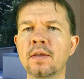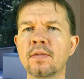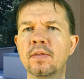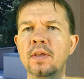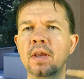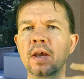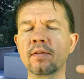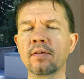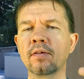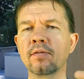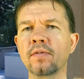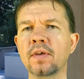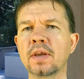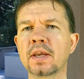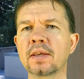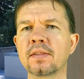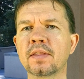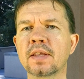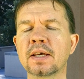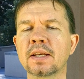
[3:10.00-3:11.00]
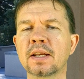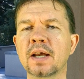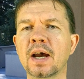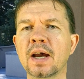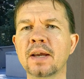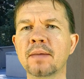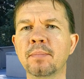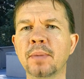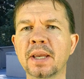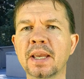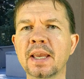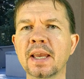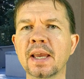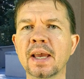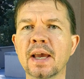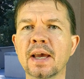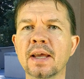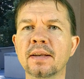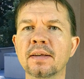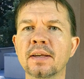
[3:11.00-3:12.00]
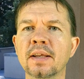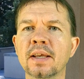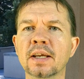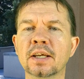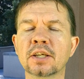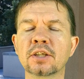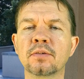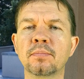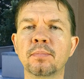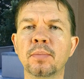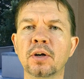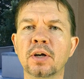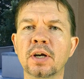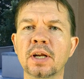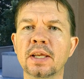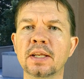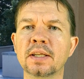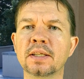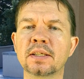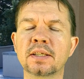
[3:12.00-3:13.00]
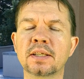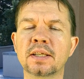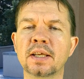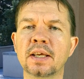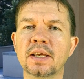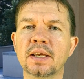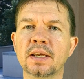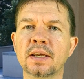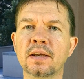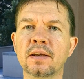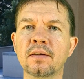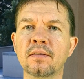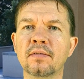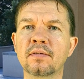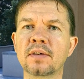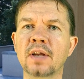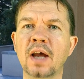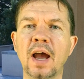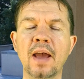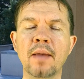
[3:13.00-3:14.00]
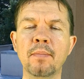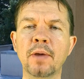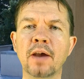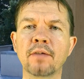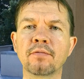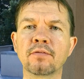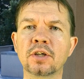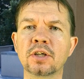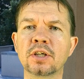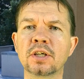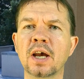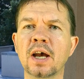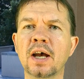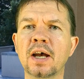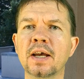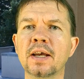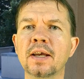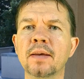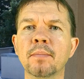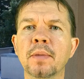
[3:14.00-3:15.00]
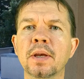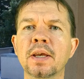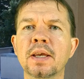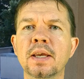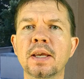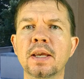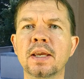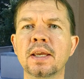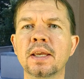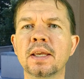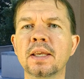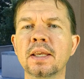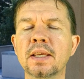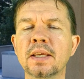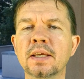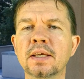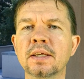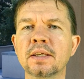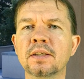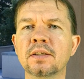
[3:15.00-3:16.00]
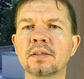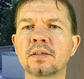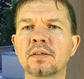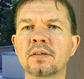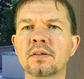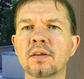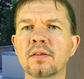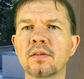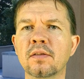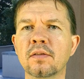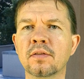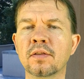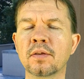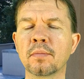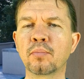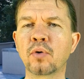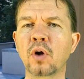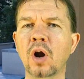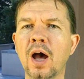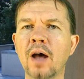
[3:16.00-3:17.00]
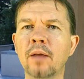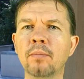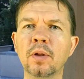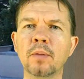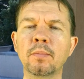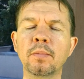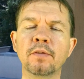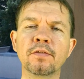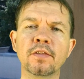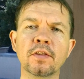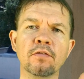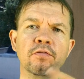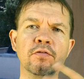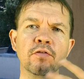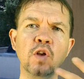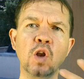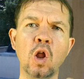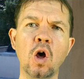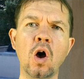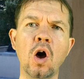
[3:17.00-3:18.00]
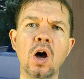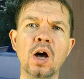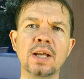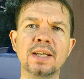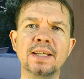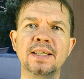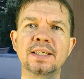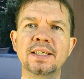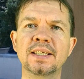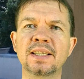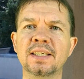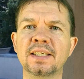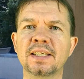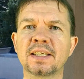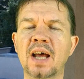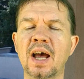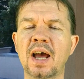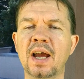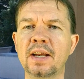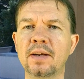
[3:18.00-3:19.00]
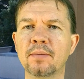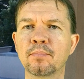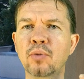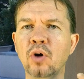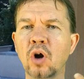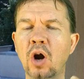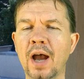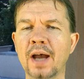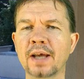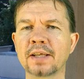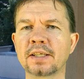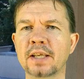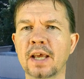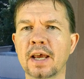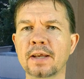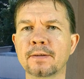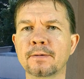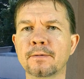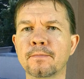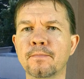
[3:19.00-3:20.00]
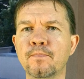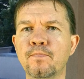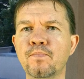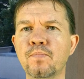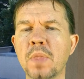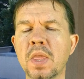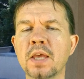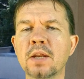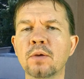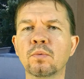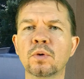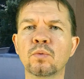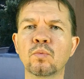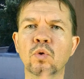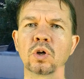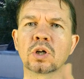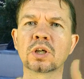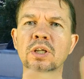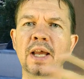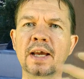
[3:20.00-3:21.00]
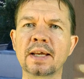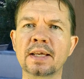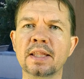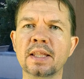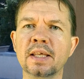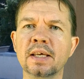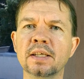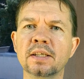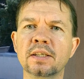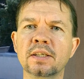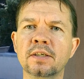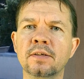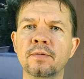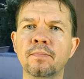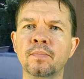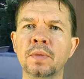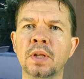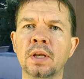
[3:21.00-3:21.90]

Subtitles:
The other thing that I began experiencing time after time is the problem of the flawed design process. And it would work like this.